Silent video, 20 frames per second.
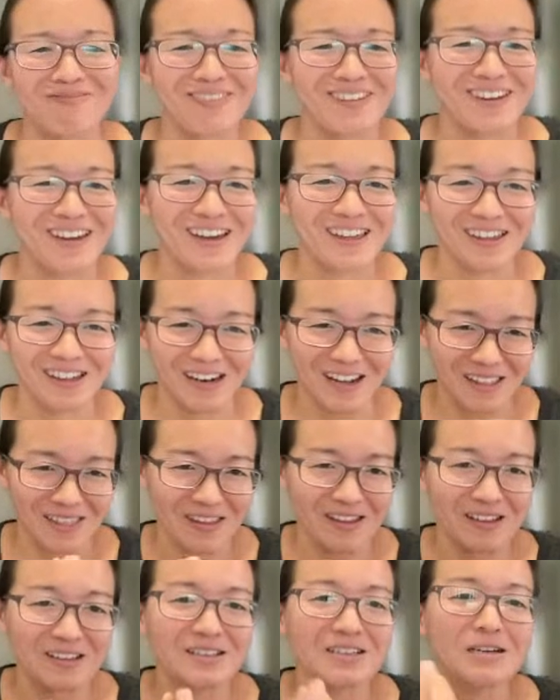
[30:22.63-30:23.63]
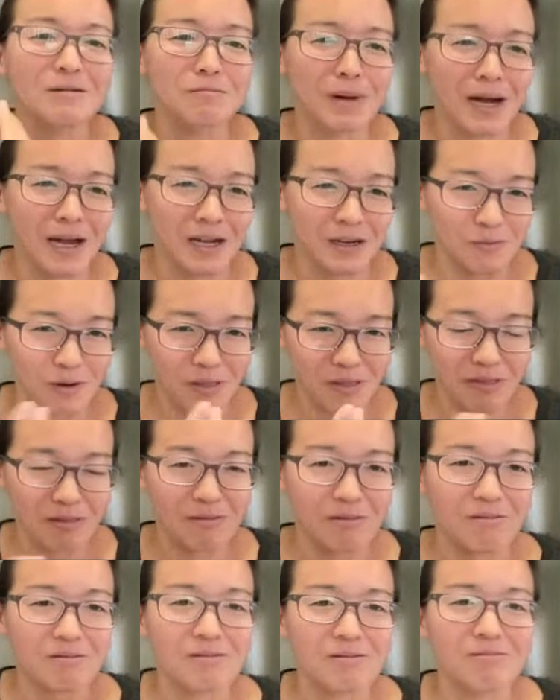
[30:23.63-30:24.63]
then I think combined with
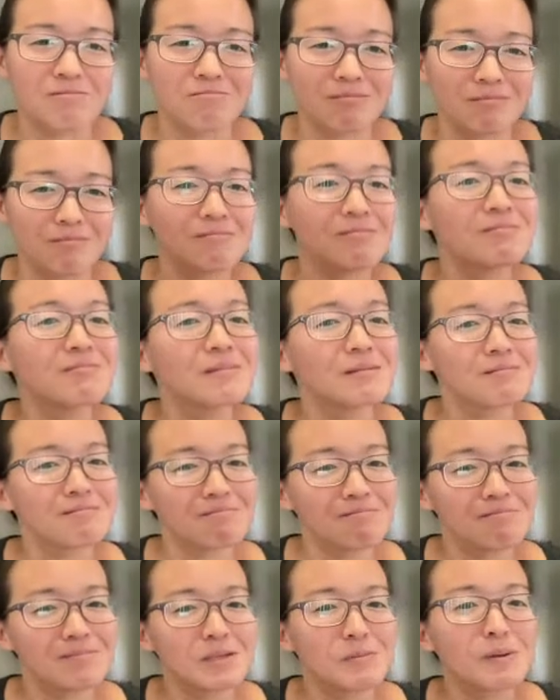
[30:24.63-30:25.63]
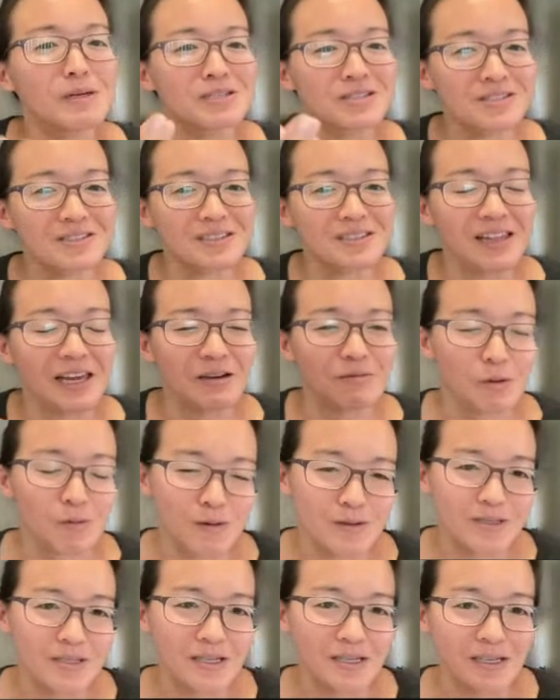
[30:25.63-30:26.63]
depictions like what we're
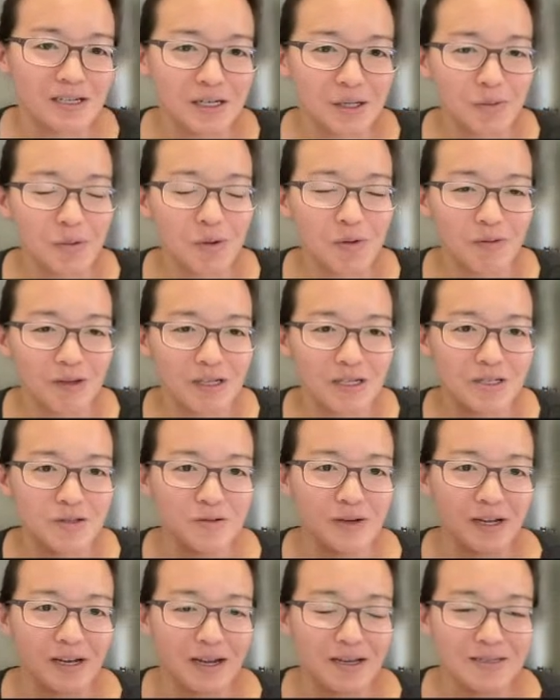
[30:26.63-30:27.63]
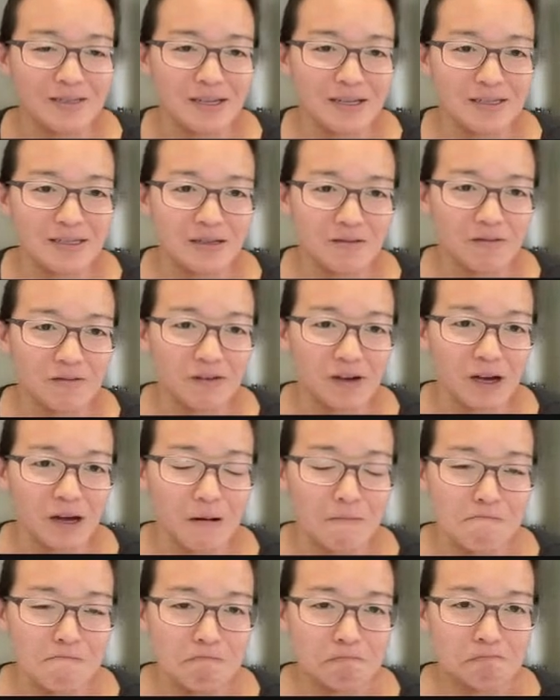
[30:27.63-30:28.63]
seeing here, we really do get a sense of
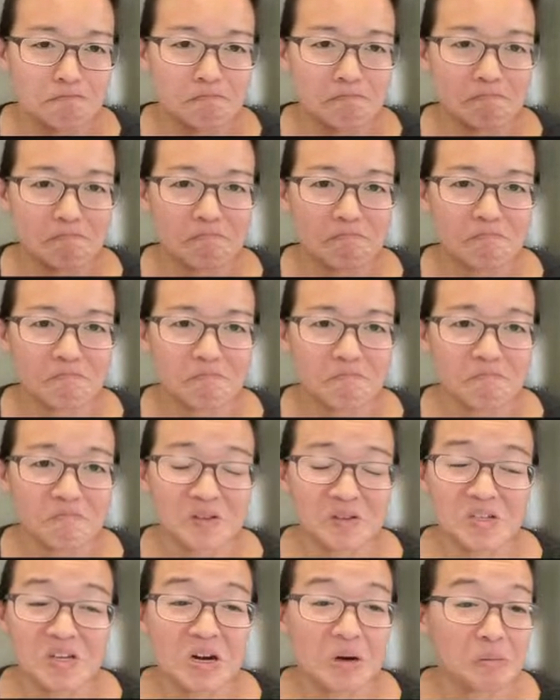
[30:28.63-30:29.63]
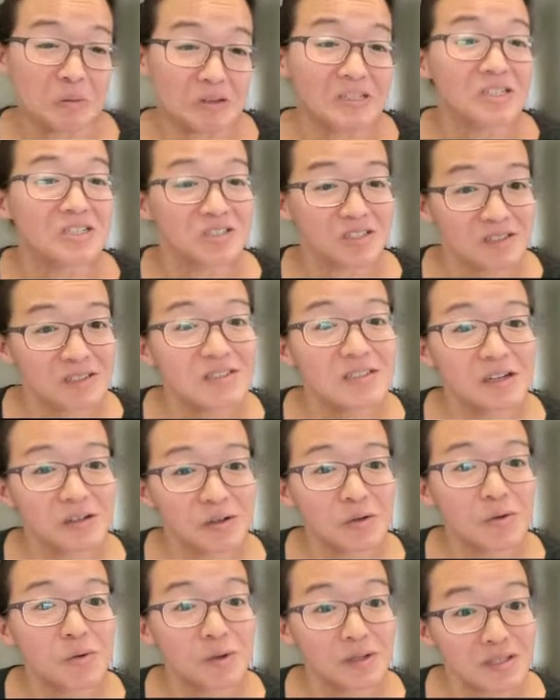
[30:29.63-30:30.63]
the terrible conditions
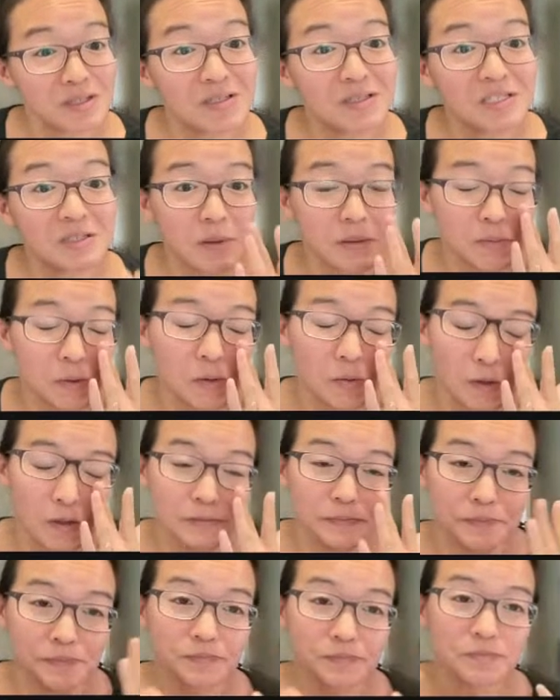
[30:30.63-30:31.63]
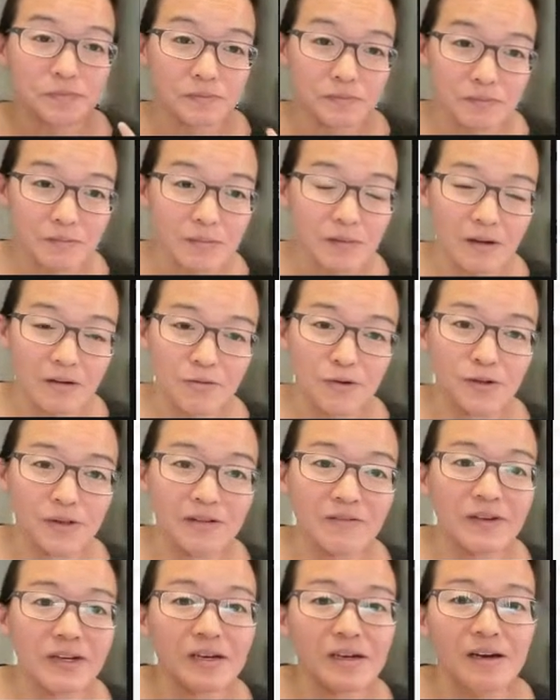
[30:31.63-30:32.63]
under which these people were
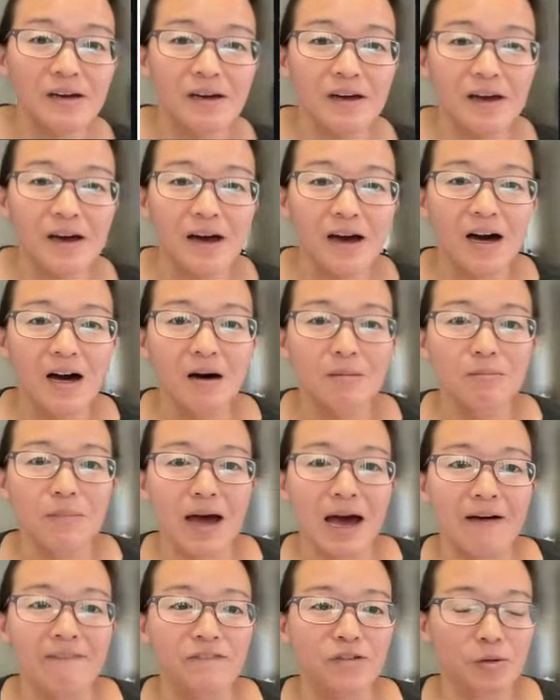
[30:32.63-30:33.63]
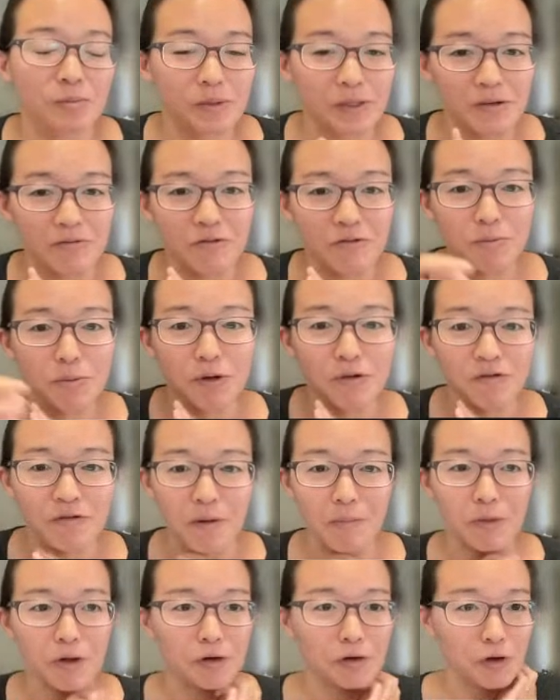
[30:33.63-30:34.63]
living after being removed
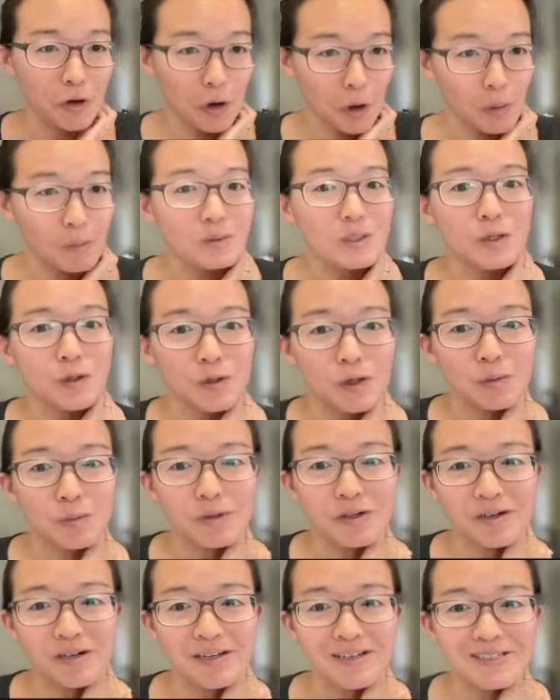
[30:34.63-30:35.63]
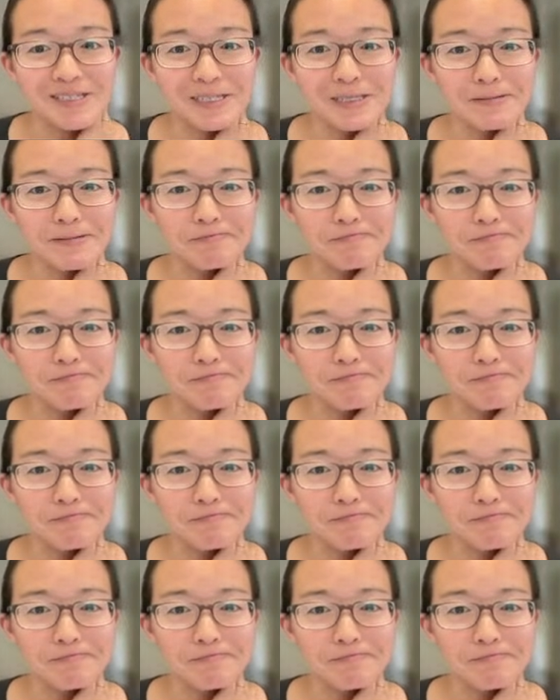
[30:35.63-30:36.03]
from their homes and their communities.